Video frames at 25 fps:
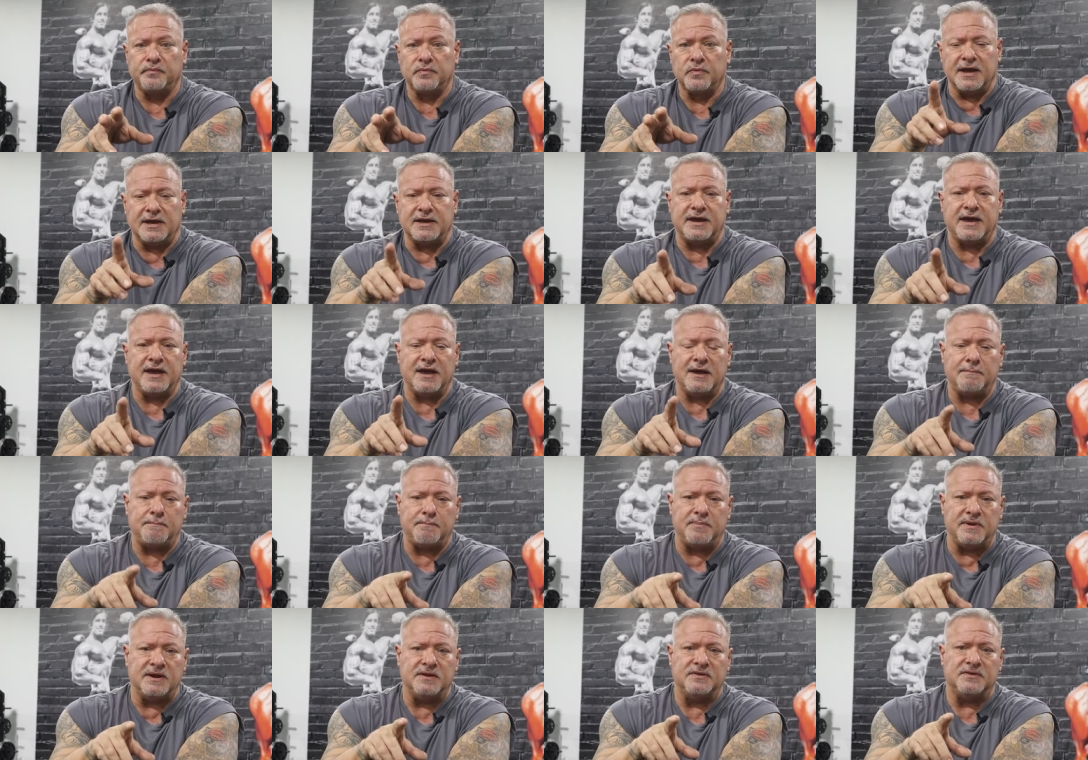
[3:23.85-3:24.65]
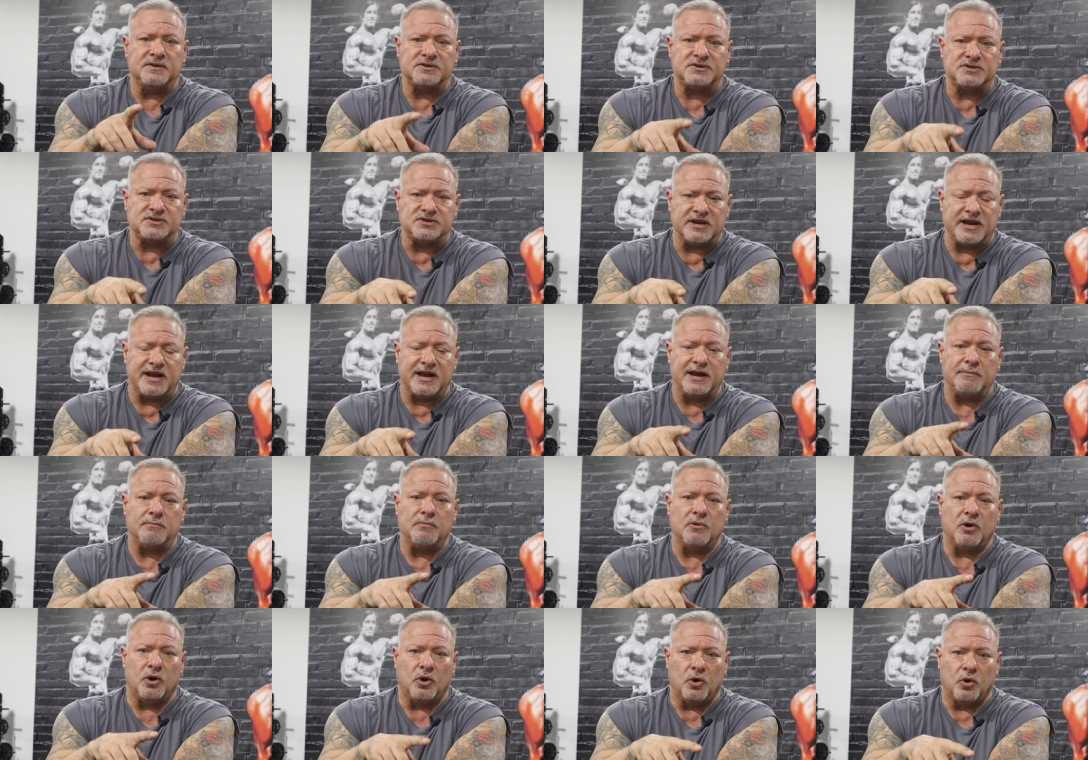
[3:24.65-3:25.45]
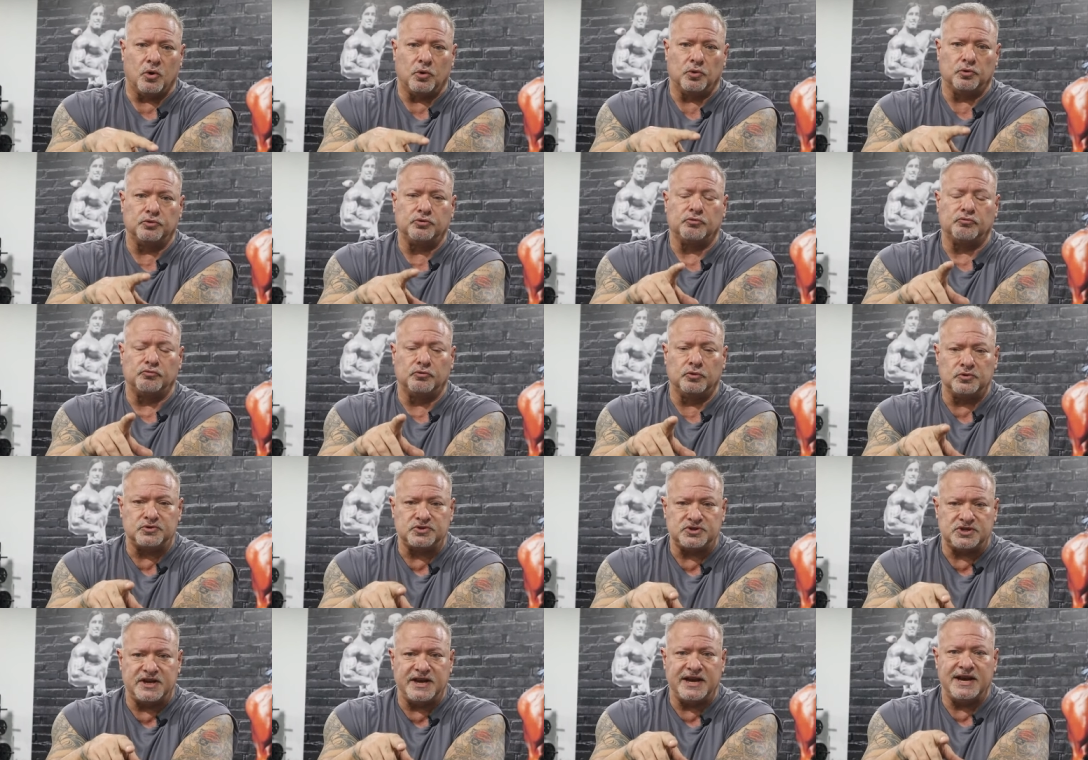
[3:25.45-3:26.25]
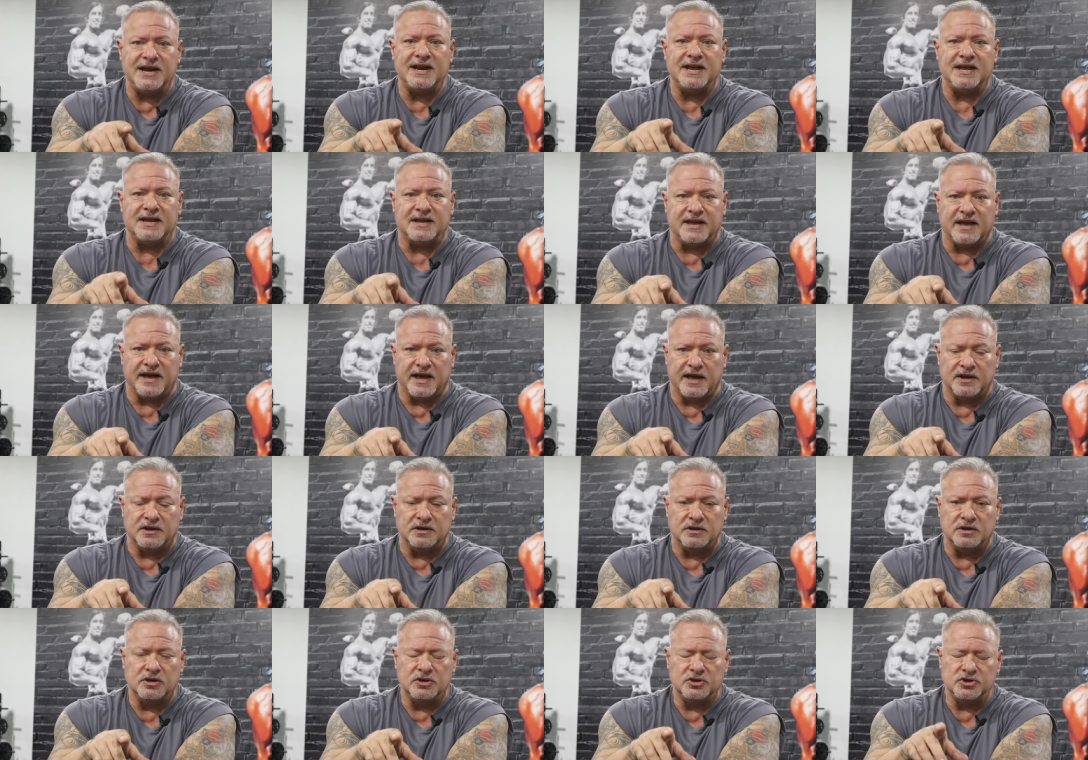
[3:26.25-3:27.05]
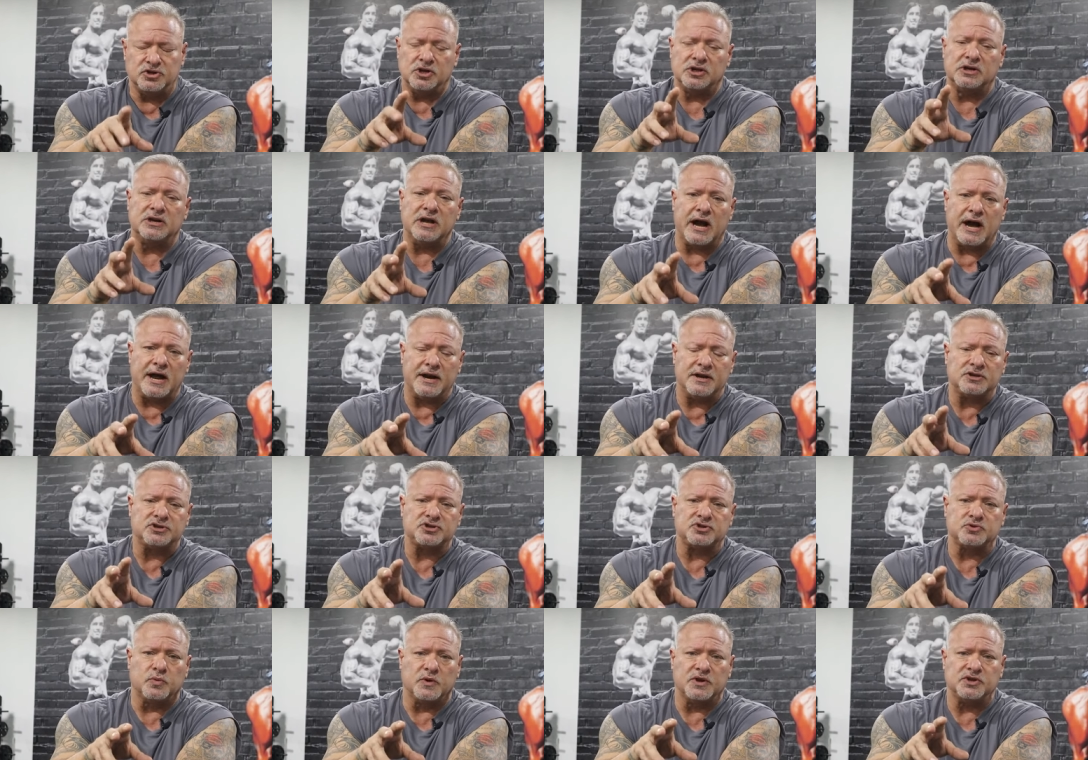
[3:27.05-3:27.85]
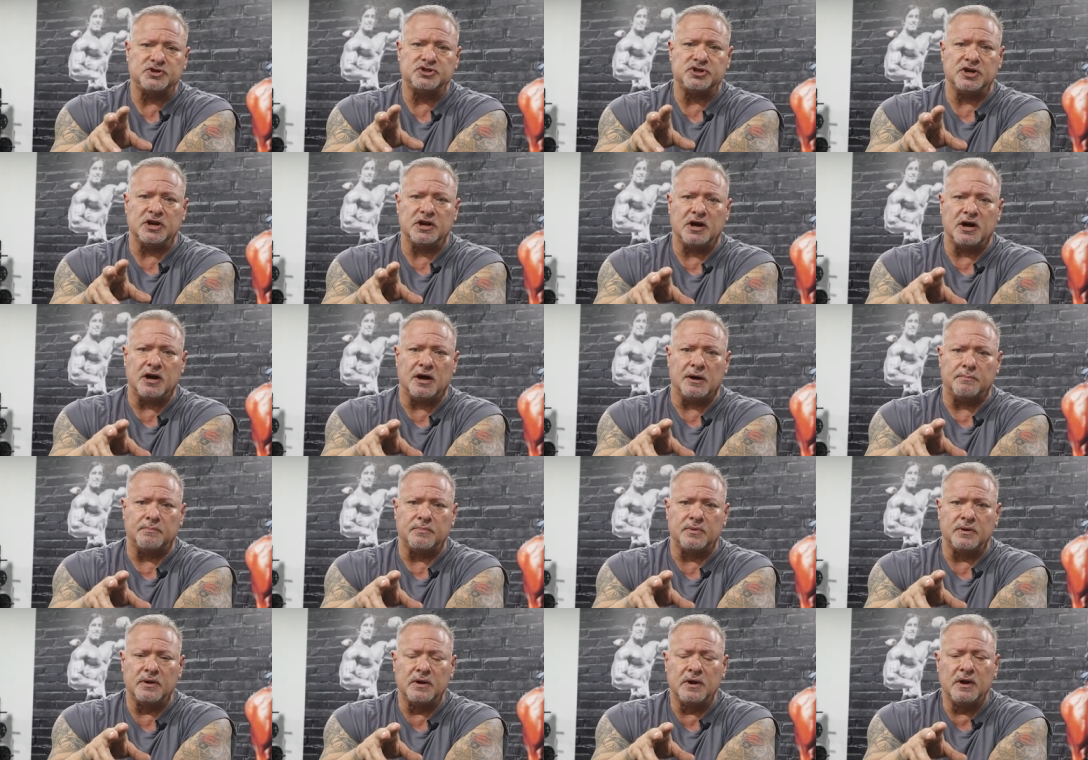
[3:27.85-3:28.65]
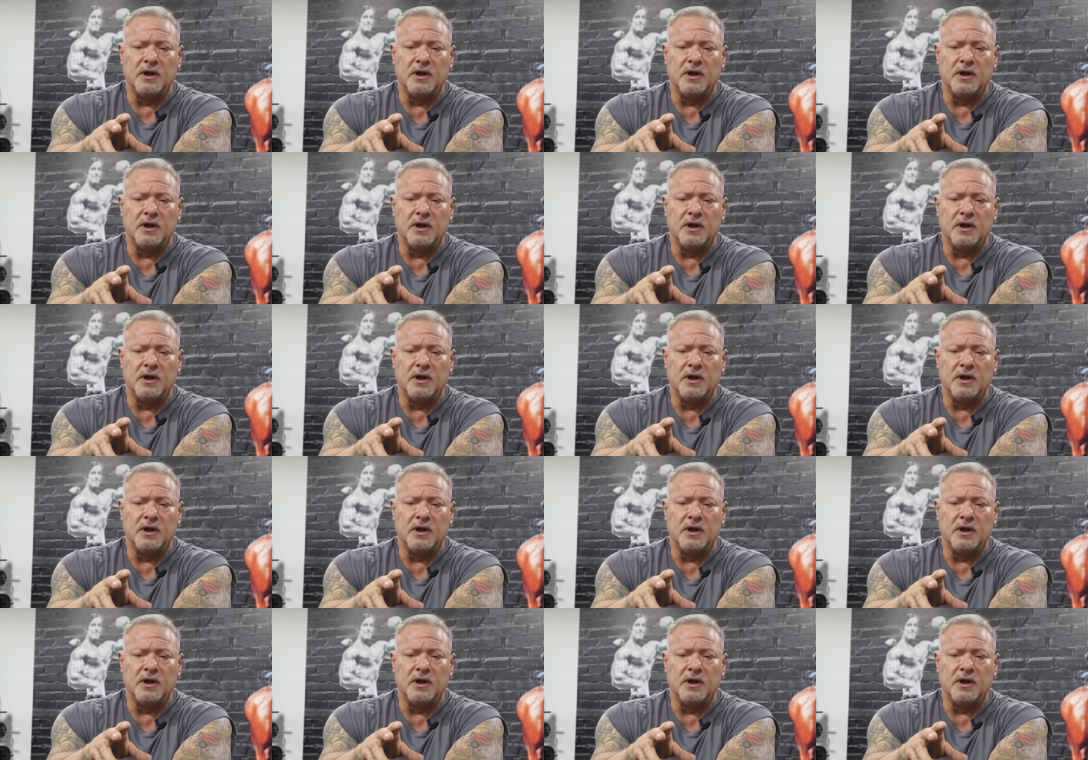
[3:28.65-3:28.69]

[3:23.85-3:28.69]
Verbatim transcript: It can't be the same old routine again. You got to switch it up.